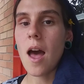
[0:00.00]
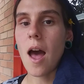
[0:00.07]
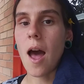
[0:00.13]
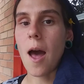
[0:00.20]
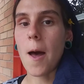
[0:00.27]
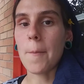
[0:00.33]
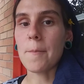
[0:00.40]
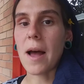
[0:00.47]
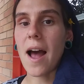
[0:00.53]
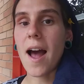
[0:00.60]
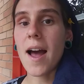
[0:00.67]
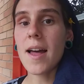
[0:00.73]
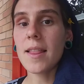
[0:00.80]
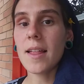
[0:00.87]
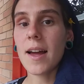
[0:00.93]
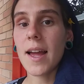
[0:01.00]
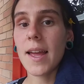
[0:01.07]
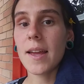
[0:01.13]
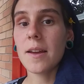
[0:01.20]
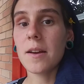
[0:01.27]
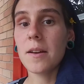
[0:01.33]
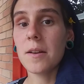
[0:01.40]
I
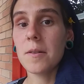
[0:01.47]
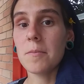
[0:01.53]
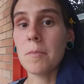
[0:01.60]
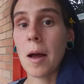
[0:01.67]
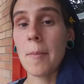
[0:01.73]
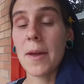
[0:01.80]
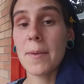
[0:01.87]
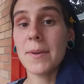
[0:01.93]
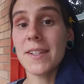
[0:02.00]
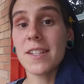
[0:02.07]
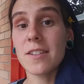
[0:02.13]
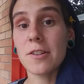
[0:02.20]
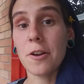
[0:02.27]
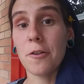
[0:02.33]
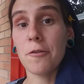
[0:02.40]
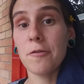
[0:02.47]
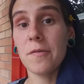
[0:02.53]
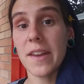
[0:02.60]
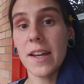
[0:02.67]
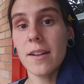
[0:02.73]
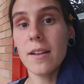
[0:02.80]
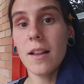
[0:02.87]
like my babies to
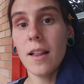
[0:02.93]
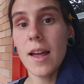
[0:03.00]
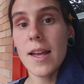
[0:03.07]
feel